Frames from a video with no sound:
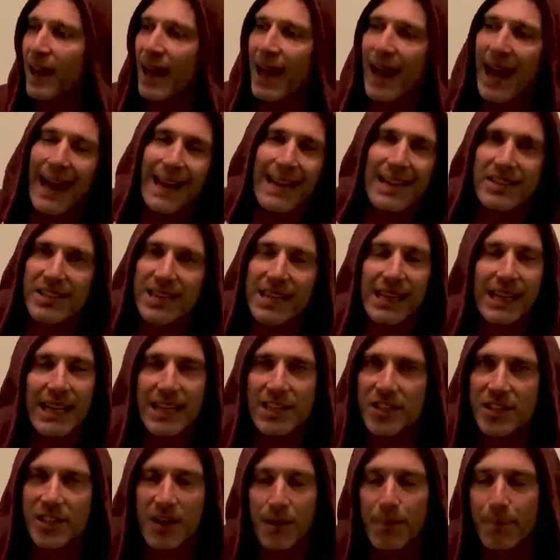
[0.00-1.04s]
and it's glitched
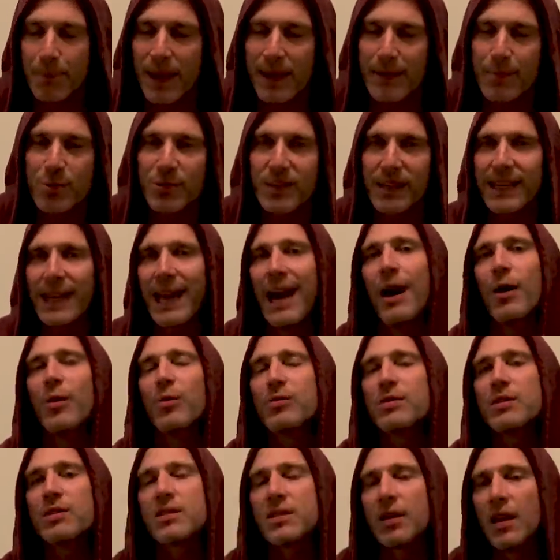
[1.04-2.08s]
some people's
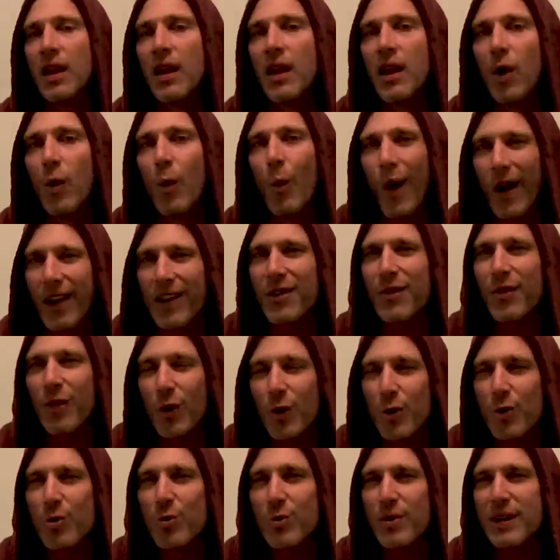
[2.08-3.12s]
accounts, one of
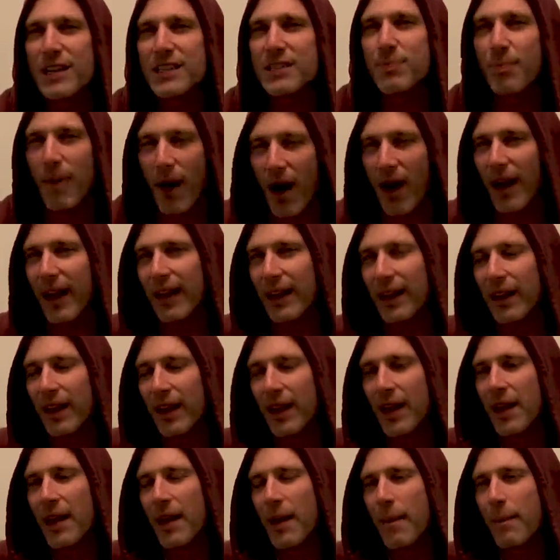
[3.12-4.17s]
who is mine.
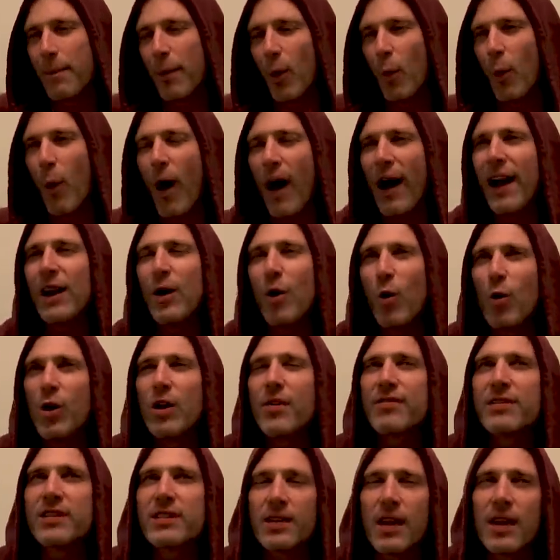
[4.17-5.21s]
But why all
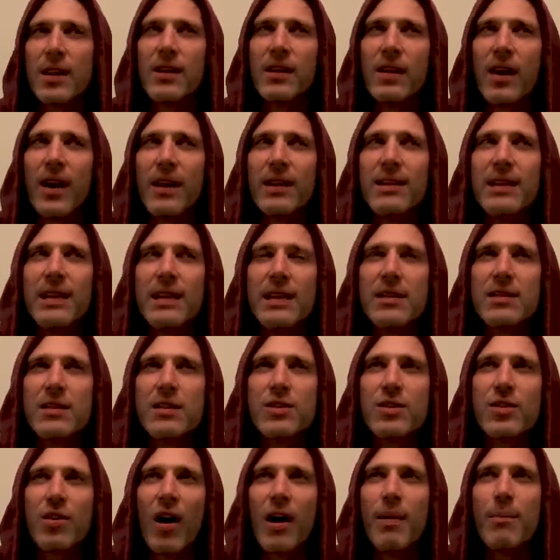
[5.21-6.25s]
of a sudden I need to
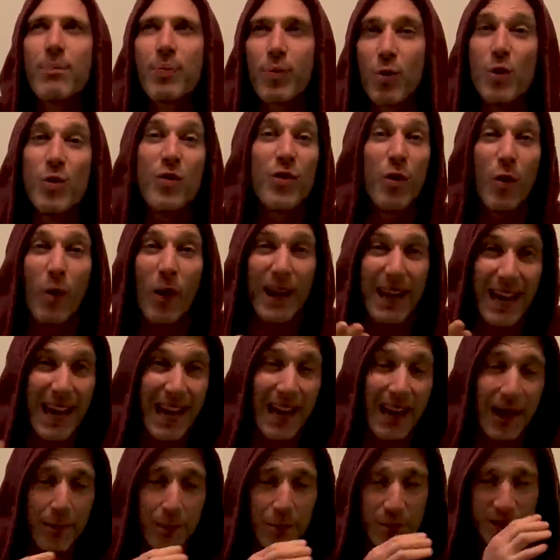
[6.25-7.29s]
try and prove who I
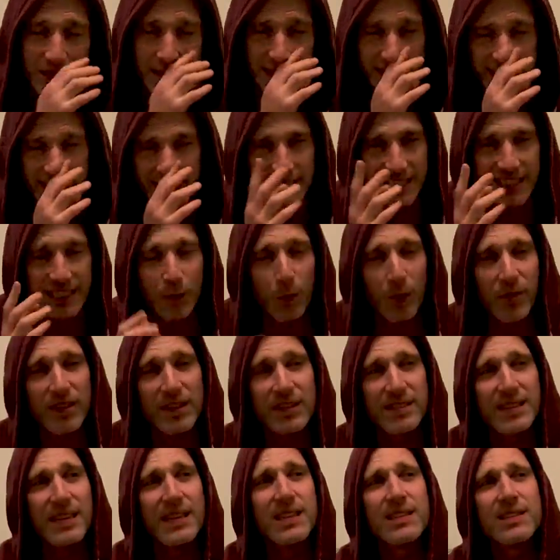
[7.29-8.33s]
am, which is essentially what
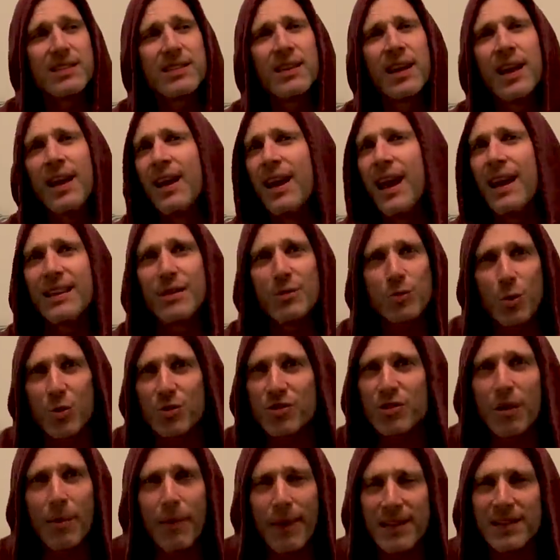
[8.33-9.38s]
this is, and there's
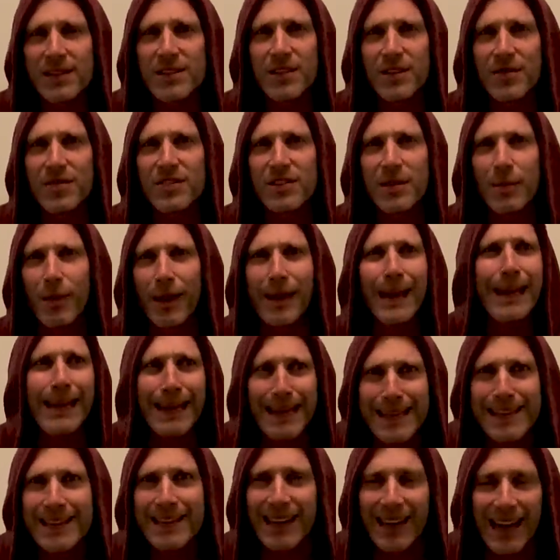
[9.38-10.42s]
also mention of some like
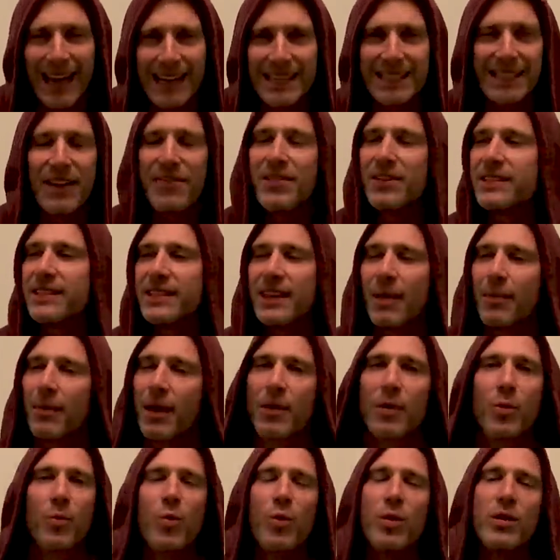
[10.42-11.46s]
illegal activity. I'm
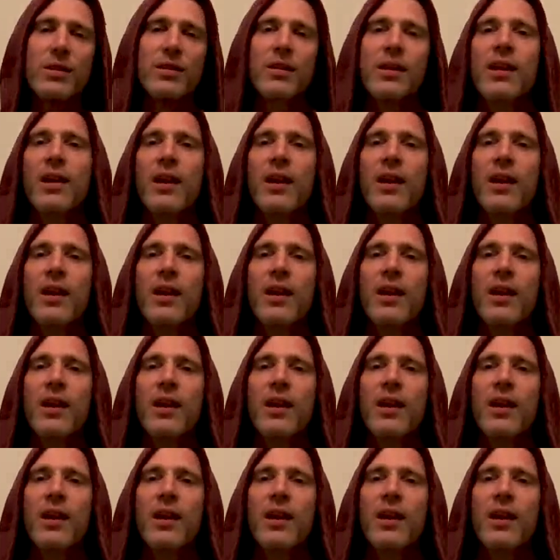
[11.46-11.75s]
like, well, what,